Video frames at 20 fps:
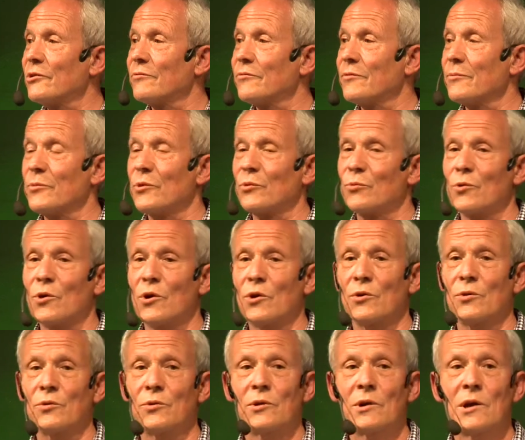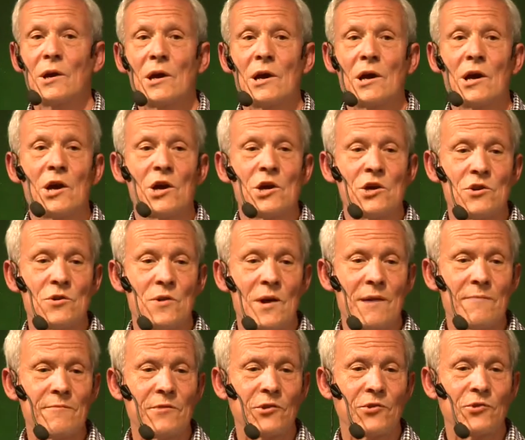from the road, you
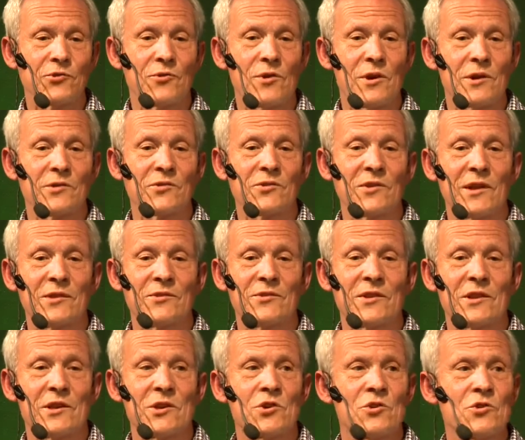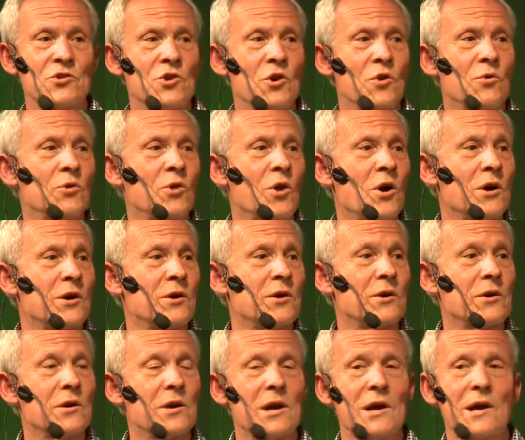have this strong sense that you're no
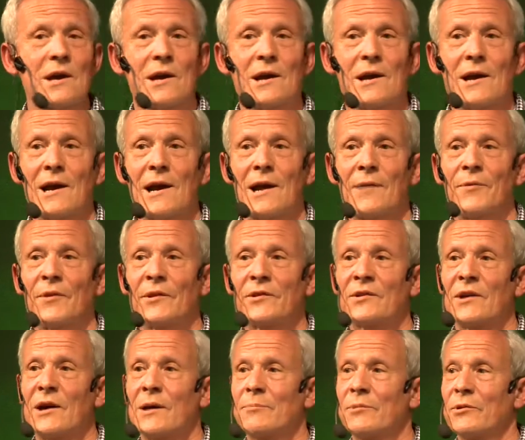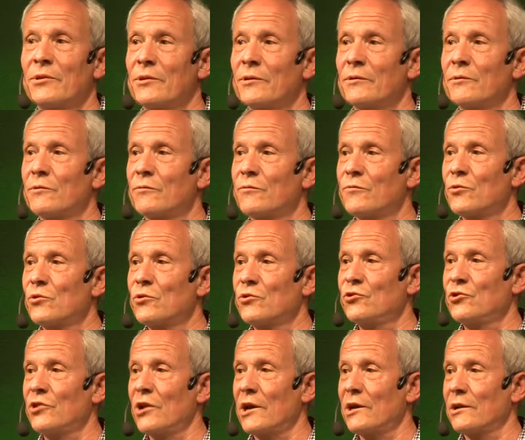longer at the top of the food
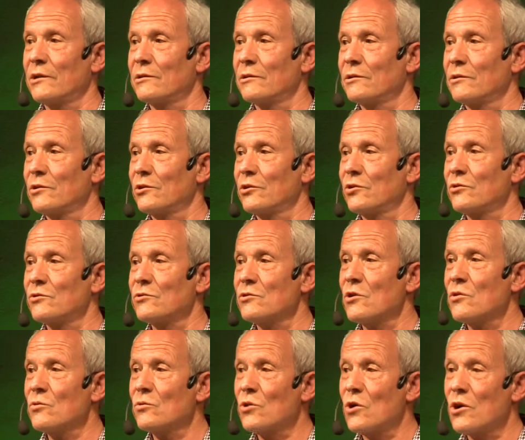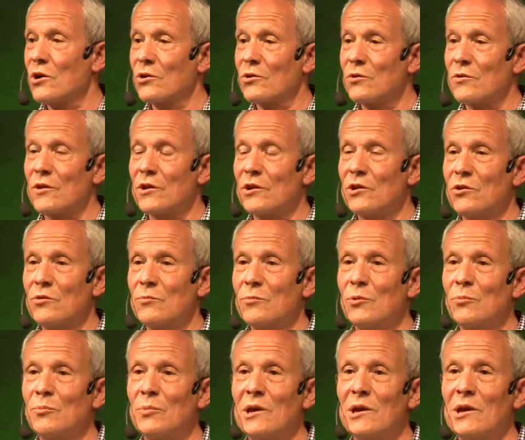chain. You're no longer, the human
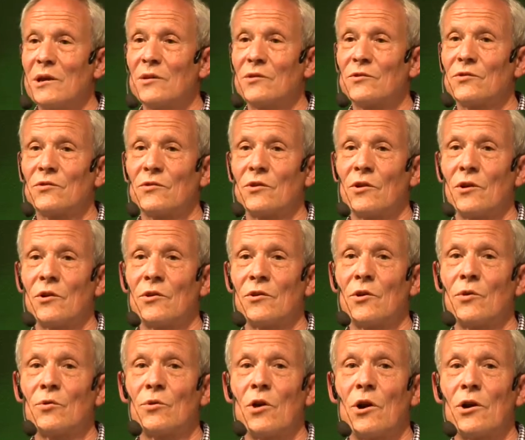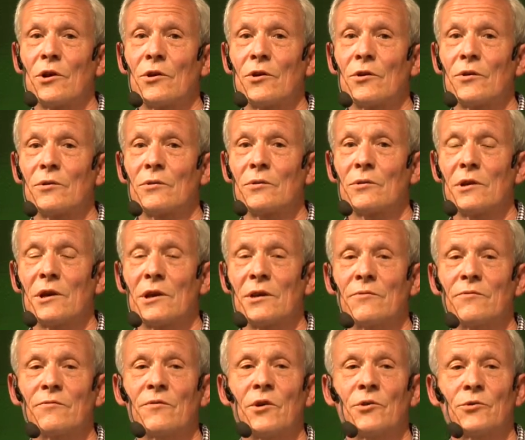beings are no longer
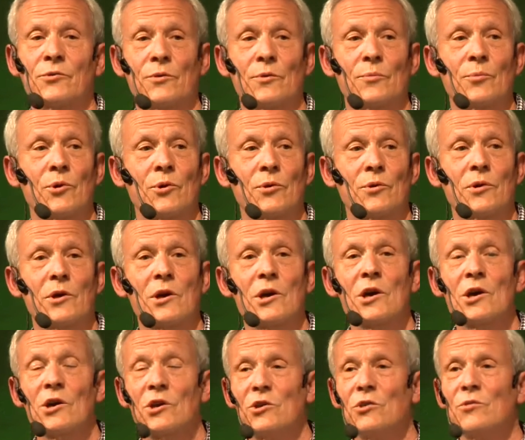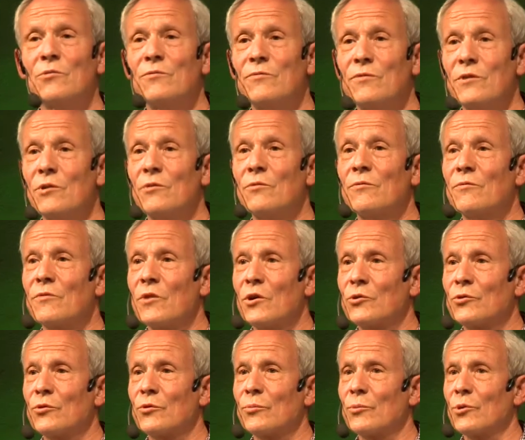invulnerable. You feel
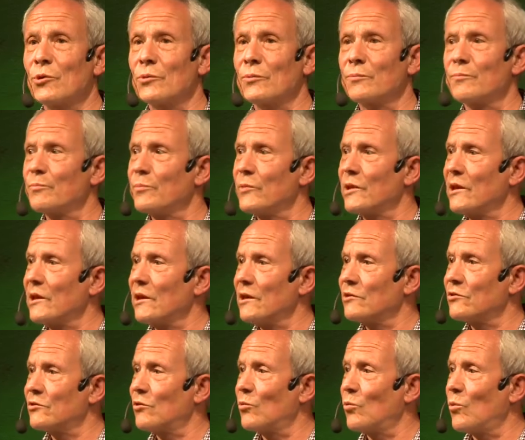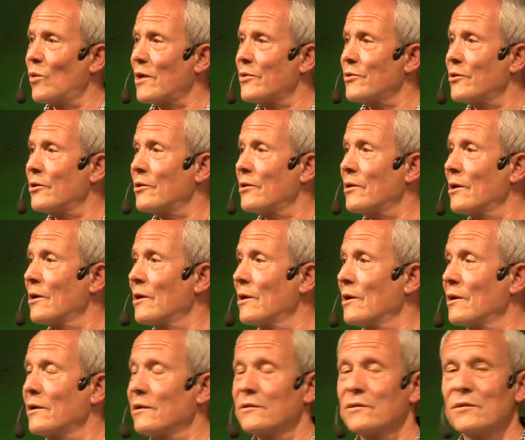vulnerable to weather,
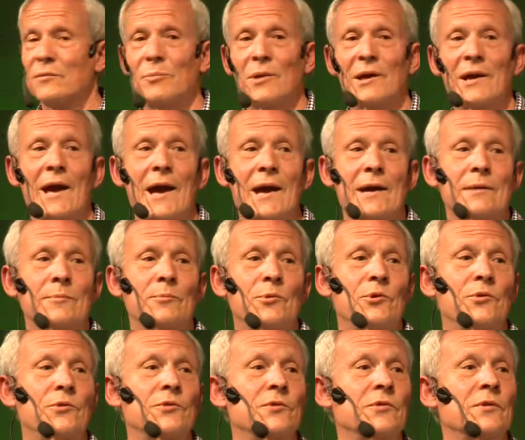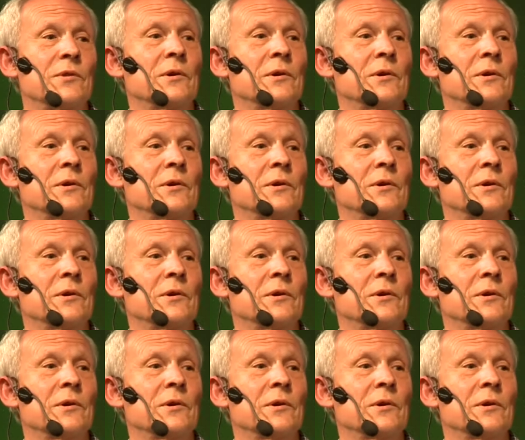to big animals.